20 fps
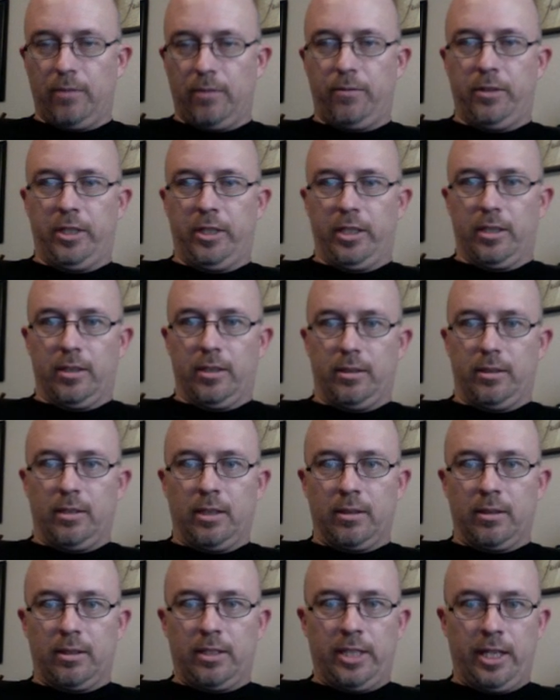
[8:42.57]
need to
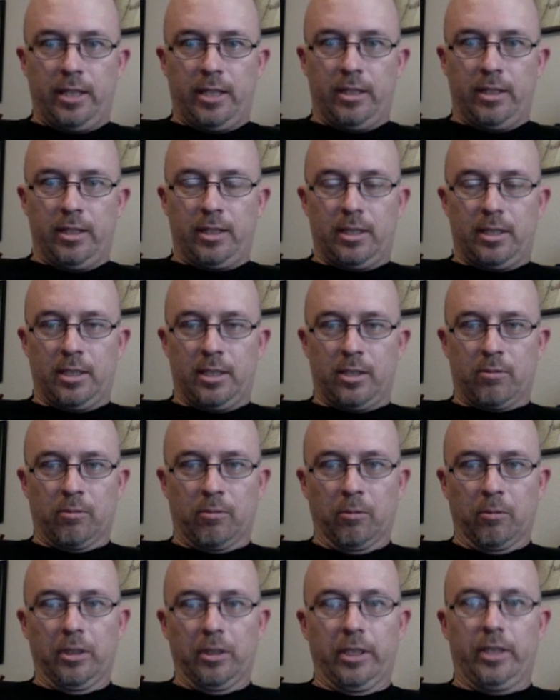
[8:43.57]
understand this, because it's
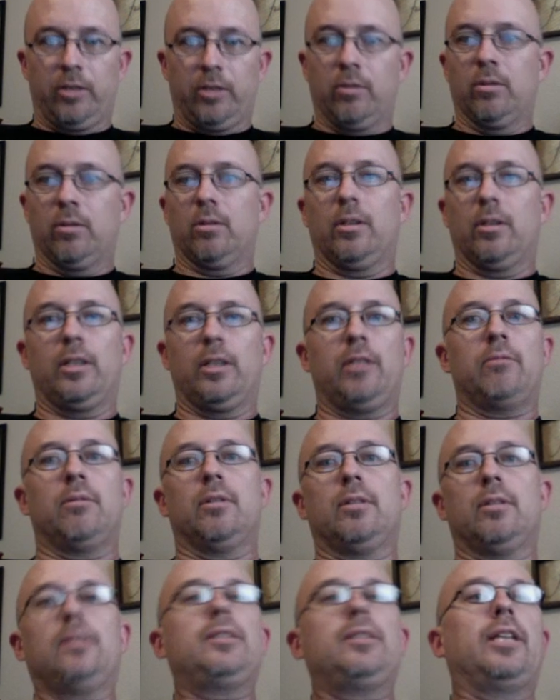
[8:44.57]
really cool and it
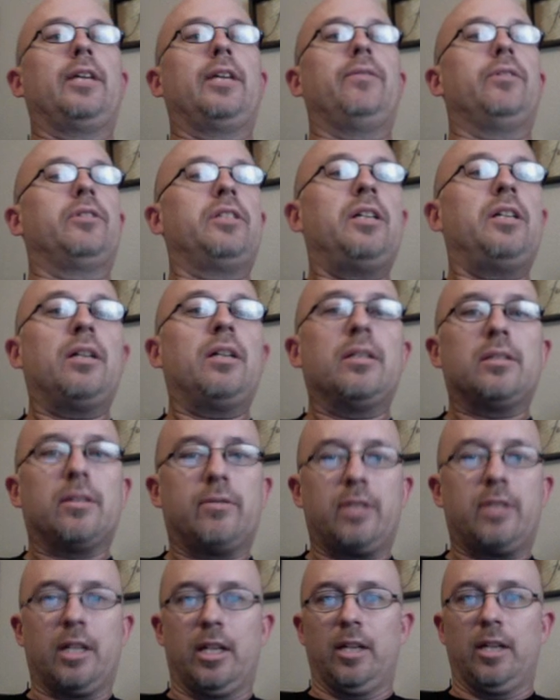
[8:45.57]
will save you tons of
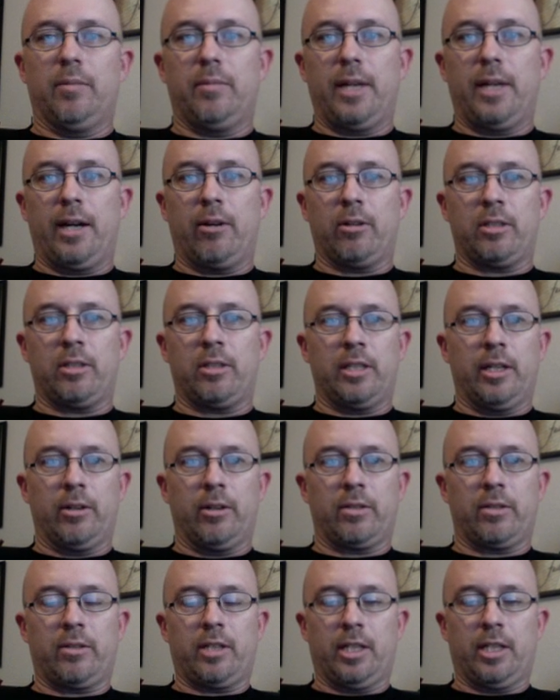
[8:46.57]
time, hours and
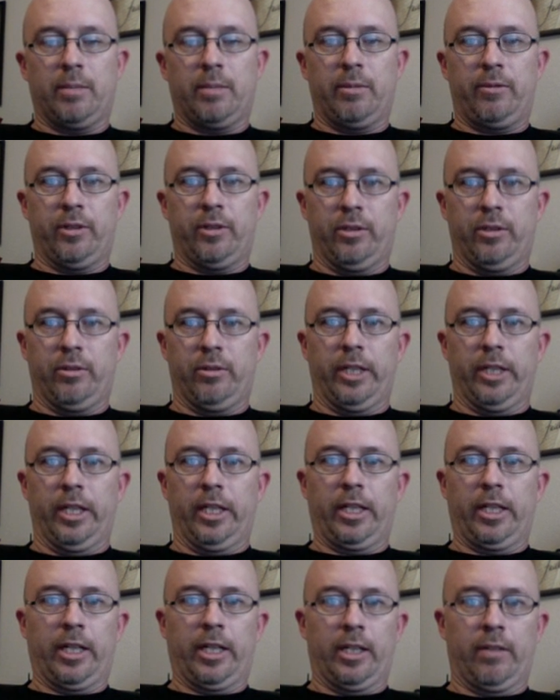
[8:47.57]
hours of time, if you're doing any
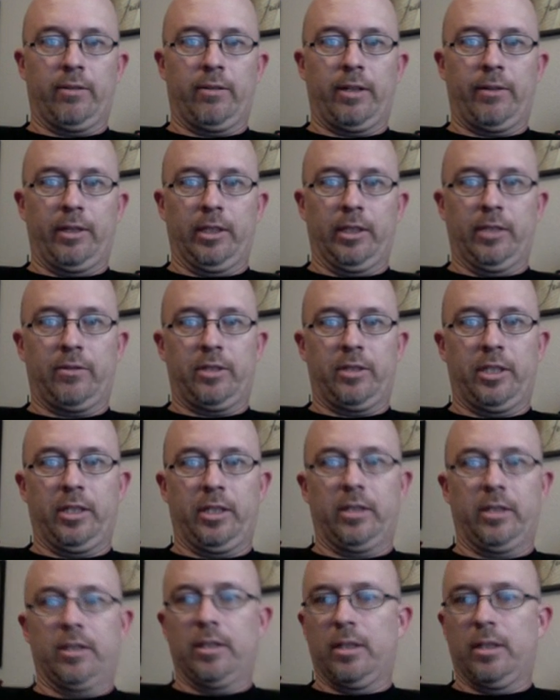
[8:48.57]
kind of heavy lifting